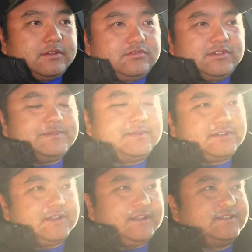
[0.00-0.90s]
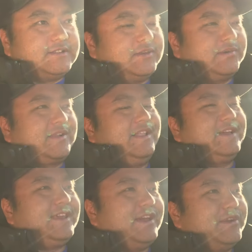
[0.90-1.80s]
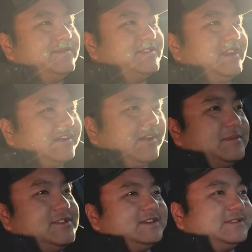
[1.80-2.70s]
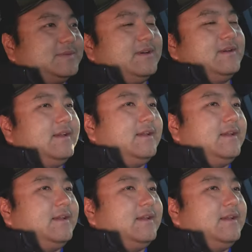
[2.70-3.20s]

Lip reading: The transmission is a little clunky. I know I've said that a couple times, but